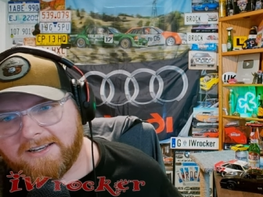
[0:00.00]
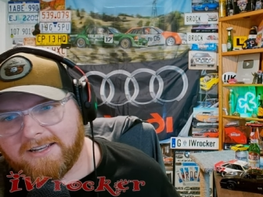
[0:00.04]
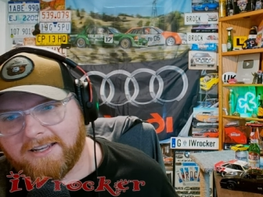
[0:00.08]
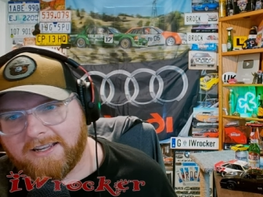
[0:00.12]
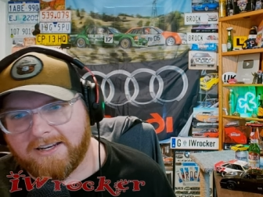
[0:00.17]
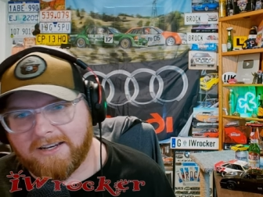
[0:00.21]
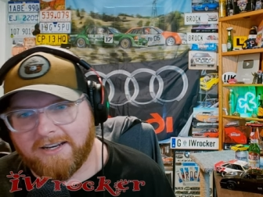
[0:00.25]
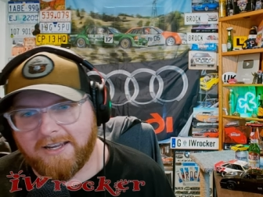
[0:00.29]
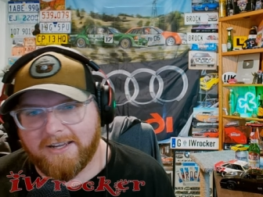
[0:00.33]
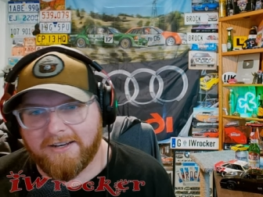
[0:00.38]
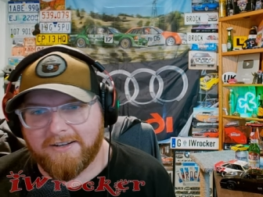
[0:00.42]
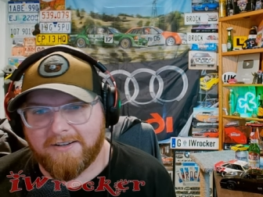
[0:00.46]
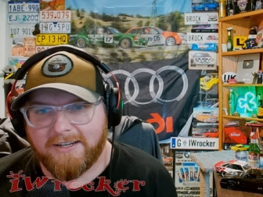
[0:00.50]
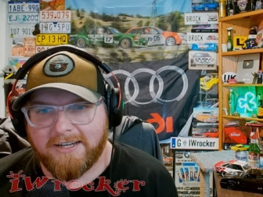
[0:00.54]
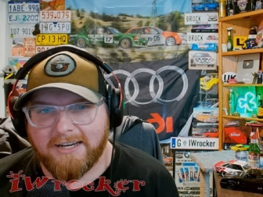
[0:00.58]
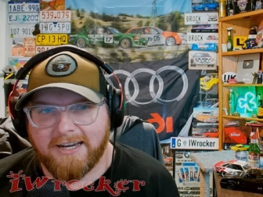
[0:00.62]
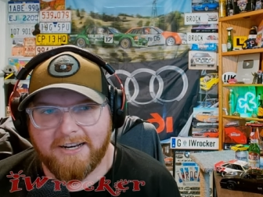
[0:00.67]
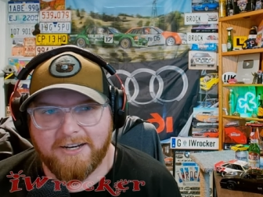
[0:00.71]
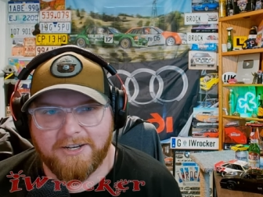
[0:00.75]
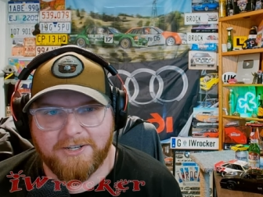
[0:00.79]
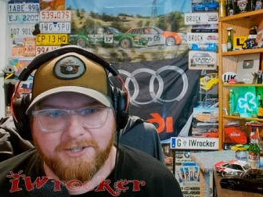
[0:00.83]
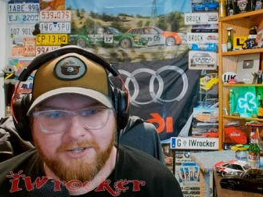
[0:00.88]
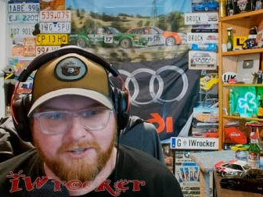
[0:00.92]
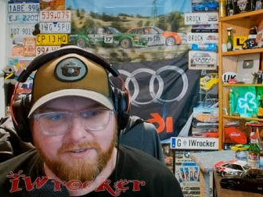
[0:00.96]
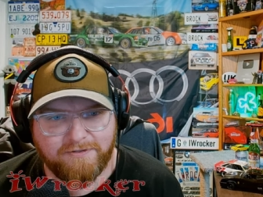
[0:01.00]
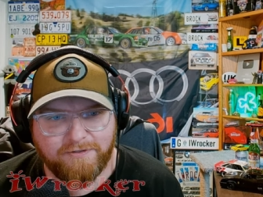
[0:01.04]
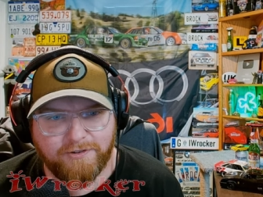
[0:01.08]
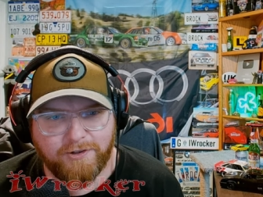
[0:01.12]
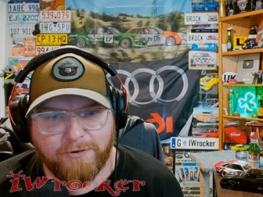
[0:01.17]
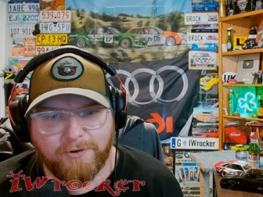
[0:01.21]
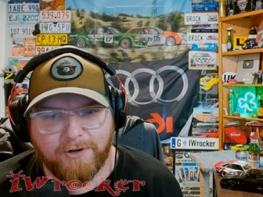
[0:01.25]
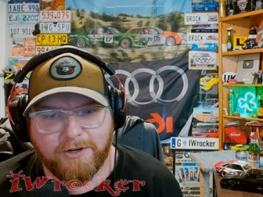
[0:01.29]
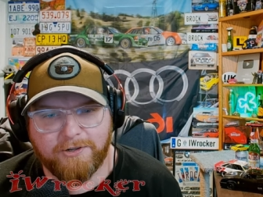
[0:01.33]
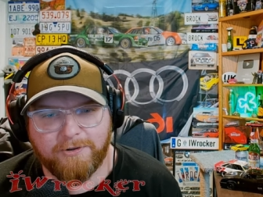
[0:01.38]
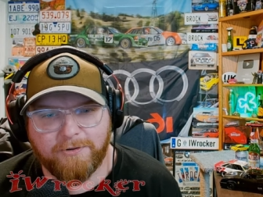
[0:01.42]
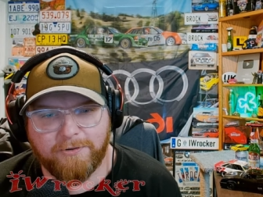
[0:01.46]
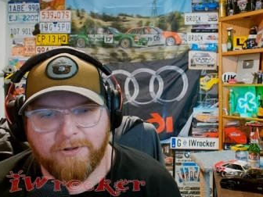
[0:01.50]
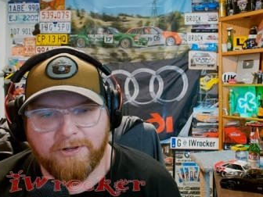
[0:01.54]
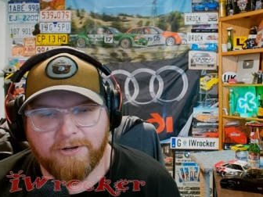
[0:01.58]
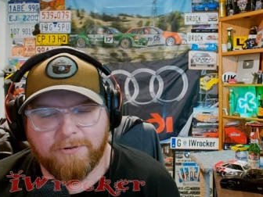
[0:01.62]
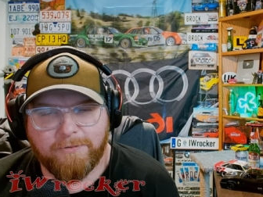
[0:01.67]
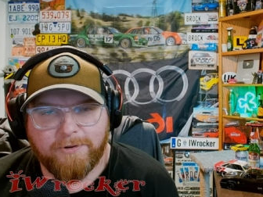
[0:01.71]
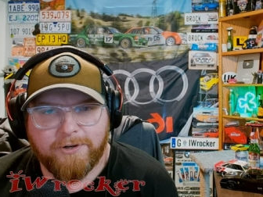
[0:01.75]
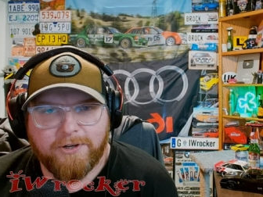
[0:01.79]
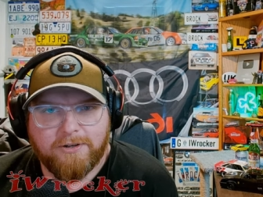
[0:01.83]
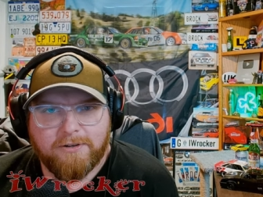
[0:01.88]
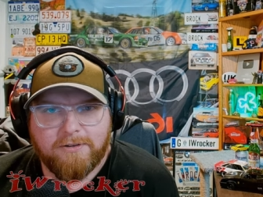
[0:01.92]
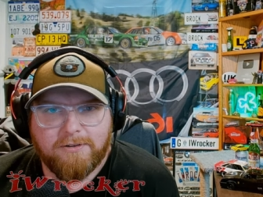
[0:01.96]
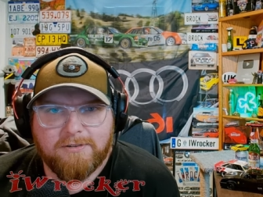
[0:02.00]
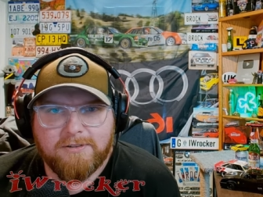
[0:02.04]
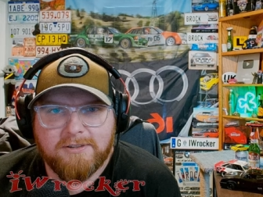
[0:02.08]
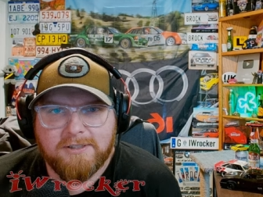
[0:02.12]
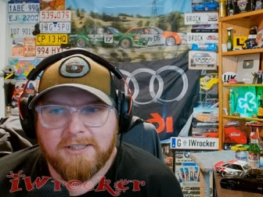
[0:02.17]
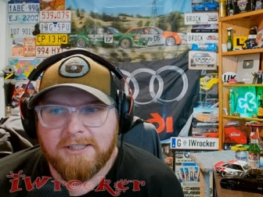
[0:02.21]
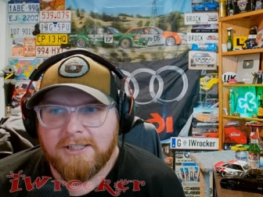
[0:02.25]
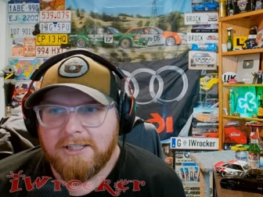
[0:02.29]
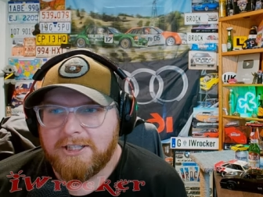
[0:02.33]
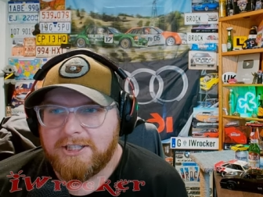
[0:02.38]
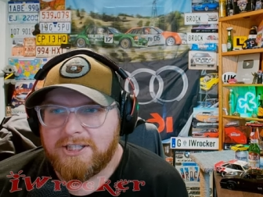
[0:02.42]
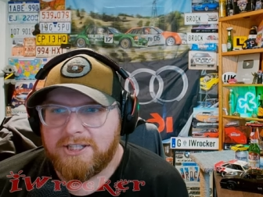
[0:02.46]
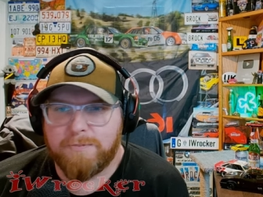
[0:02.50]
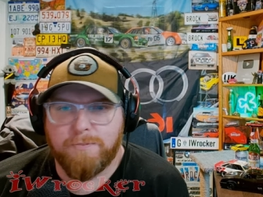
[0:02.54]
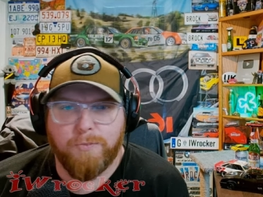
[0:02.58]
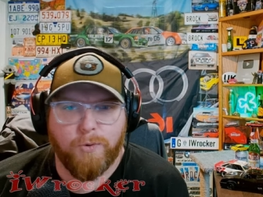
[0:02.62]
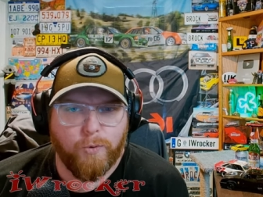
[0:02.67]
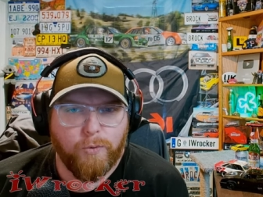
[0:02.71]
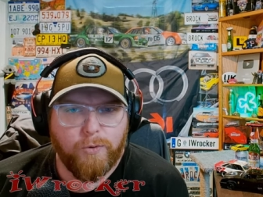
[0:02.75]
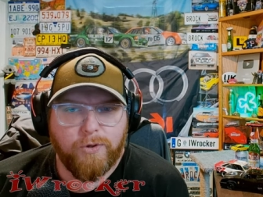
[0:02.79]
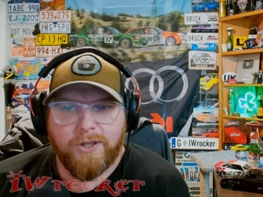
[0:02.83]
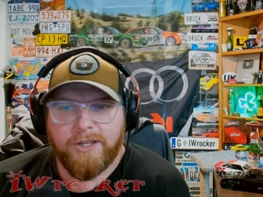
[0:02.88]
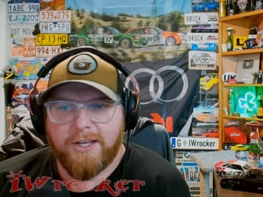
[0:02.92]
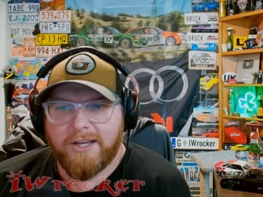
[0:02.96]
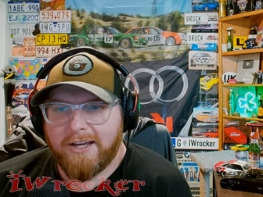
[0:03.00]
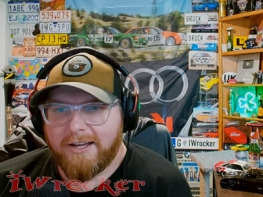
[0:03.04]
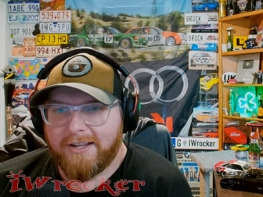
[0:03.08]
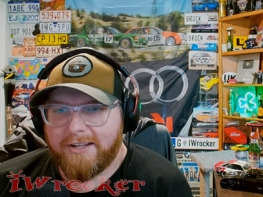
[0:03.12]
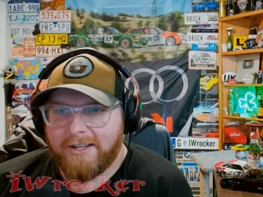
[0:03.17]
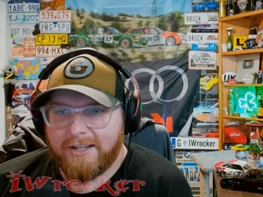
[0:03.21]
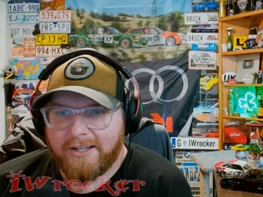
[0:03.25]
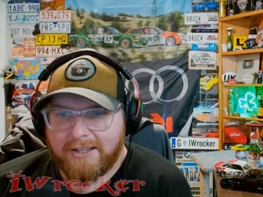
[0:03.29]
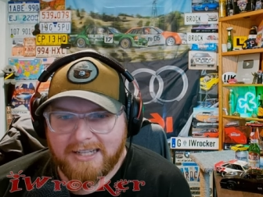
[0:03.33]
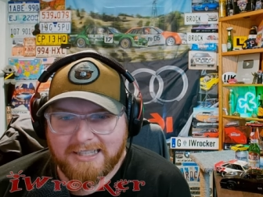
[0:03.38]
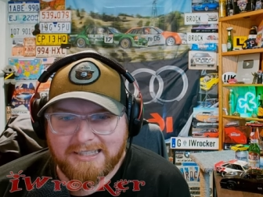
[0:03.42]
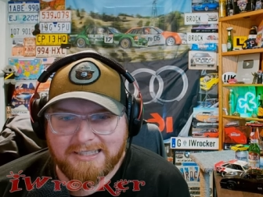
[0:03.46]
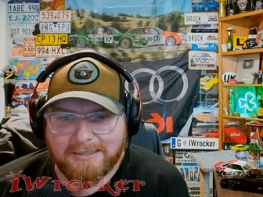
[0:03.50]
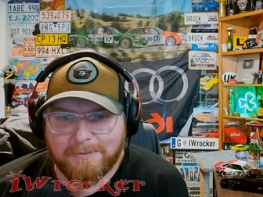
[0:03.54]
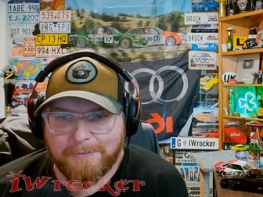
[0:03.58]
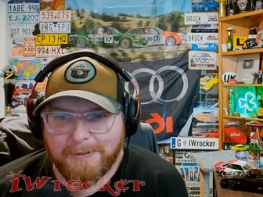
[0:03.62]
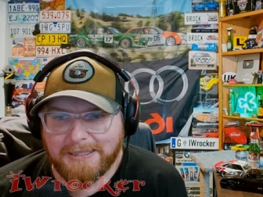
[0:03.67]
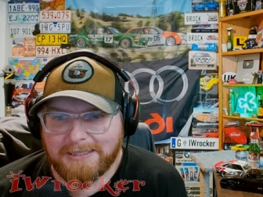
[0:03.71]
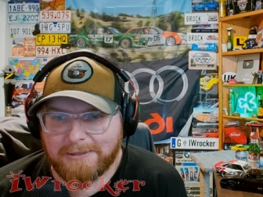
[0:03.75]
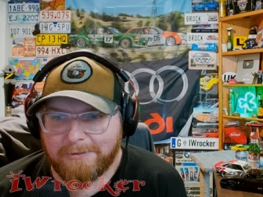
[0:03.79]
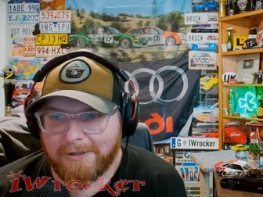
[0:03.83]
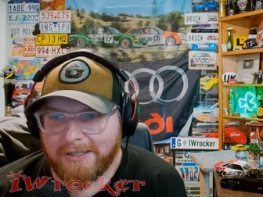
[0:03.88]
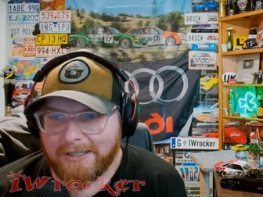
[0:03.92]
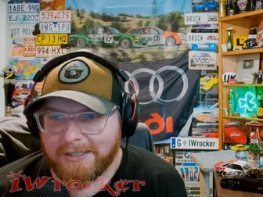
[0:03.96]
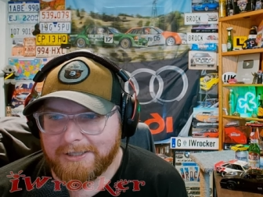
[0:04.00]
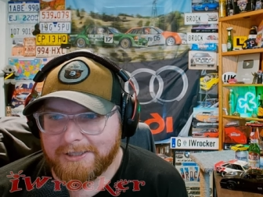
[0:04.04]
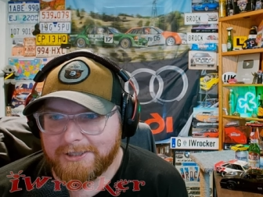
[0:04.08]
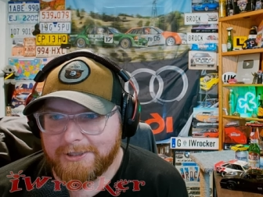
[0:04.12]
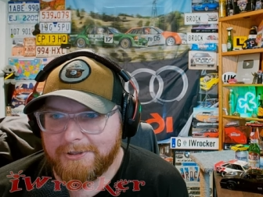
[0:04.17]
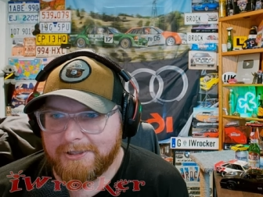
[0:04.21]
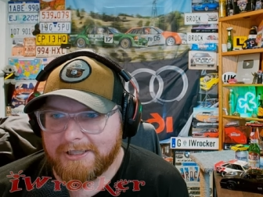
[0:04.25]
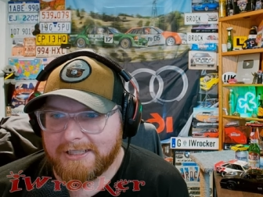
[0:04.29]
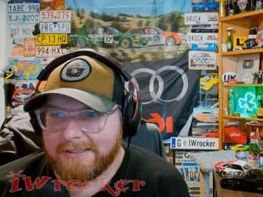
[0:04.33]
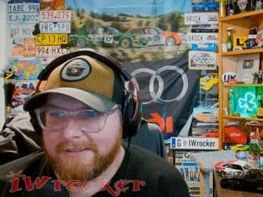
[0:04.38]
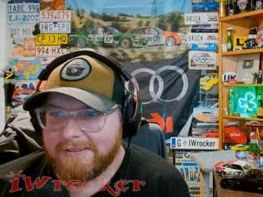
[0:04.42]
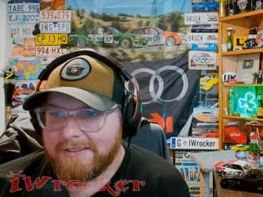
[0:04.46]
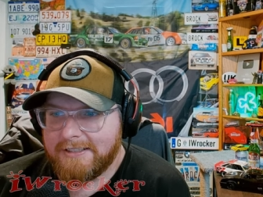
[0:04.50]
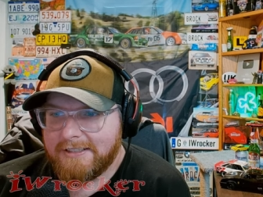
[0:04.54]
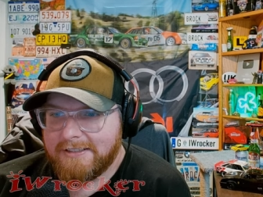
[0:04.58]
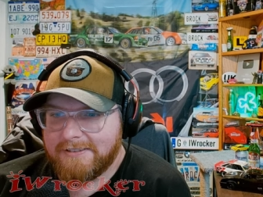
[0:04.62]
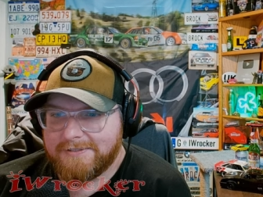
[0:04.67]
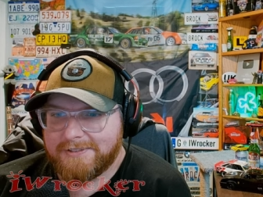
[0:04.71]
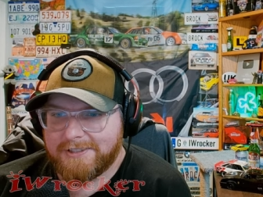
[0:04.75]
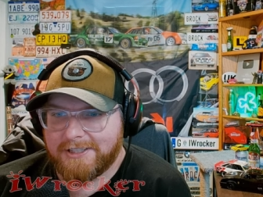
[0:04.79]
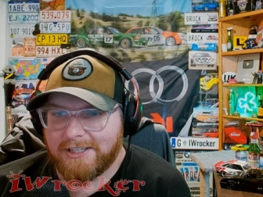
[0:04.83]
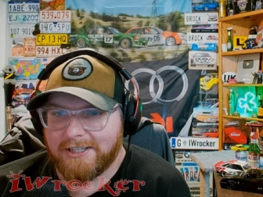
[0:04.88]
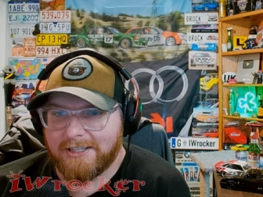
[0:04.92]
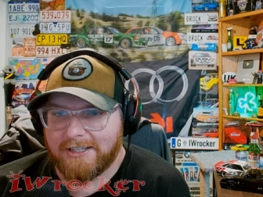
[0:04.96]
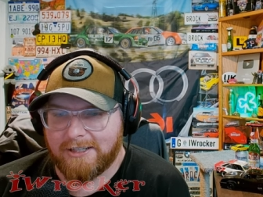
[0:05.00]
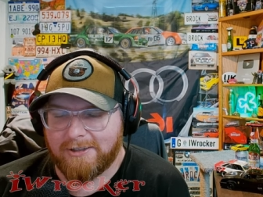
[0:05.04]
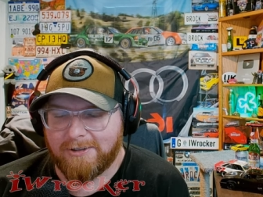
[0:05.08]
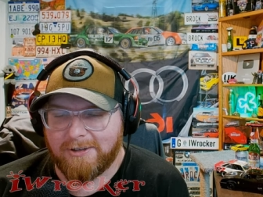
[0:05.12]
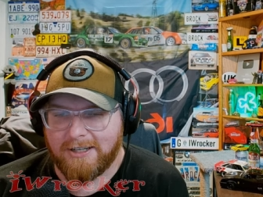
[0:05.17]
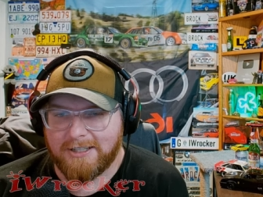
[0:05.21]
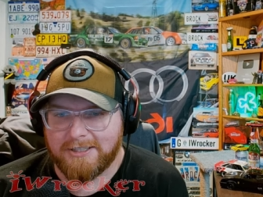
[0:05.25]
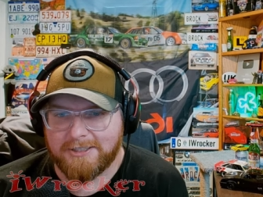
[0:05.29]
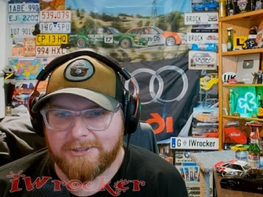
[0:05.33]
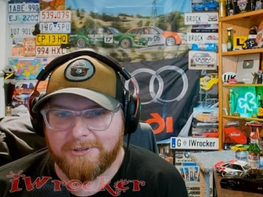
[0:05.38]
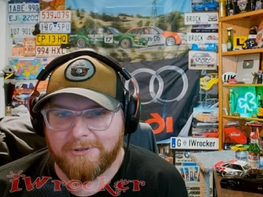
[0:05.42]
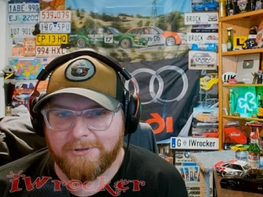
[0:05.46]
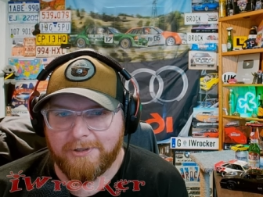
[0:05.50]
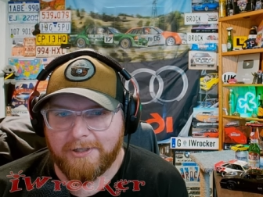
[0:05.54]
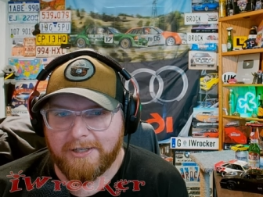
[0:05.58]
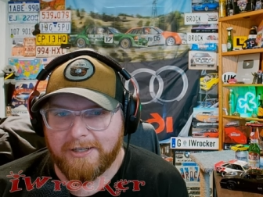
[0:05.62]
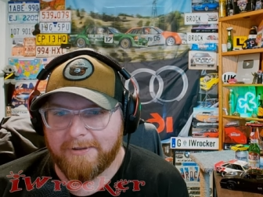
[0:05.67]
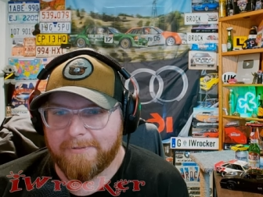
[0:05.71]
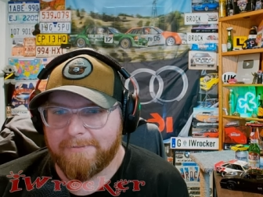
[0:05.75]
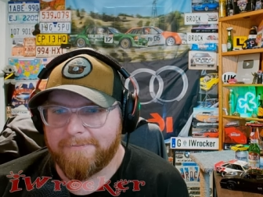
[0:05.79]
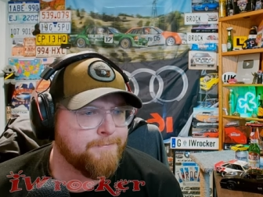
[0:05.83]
And, and kind of just floated through there real smoothly. I think that's the best way to do it if you're going to cross through there.